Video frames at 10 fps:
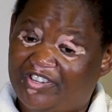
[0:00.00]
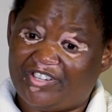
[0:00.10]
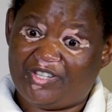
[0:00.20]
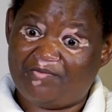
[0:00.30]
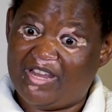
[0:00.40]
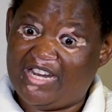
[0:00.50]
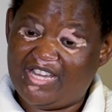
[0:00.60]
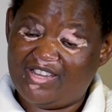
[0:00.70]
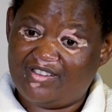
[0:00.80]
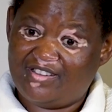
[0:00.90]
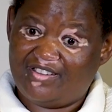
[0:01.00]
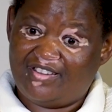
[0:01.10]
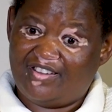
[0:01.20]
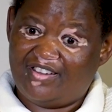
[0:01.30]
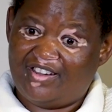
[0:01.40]
not many.
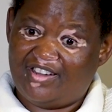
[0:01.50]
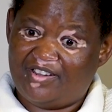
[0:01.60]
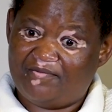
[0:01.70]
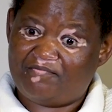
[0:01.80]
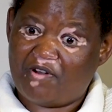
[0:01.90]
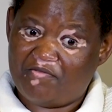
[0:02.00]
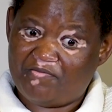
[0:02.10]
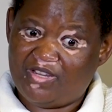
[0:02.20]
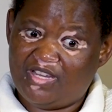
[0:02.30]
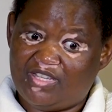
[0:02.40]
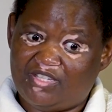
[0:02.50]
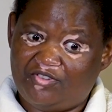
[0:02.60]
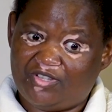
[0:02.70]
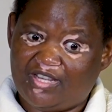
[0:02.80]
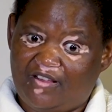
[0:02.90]
Probably is
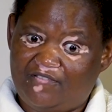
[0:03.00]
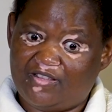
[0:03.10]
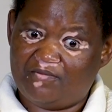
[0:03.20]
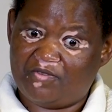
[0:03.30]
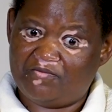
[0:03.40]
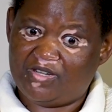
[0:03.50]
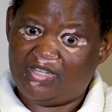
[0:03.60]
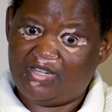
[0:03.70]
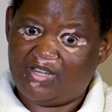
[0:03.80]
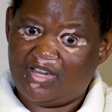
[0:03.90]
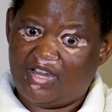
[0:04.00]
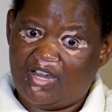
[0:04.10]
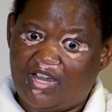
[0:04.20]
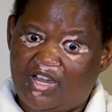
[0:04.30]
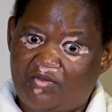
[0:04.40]
yourself at the moment.
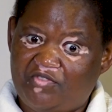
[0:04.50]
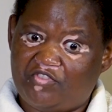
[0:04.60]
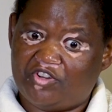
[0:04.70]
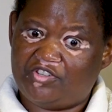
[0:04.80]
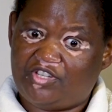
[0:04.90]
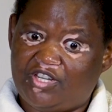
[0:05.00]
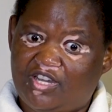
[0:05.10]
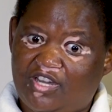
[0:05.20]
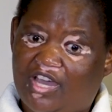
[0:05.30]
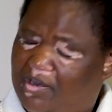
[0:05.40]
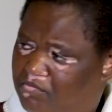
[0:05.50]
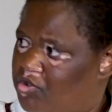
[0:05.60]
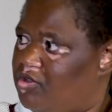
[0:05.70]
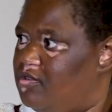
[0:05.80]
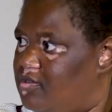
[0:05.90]
We've got
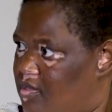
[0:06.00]
handball,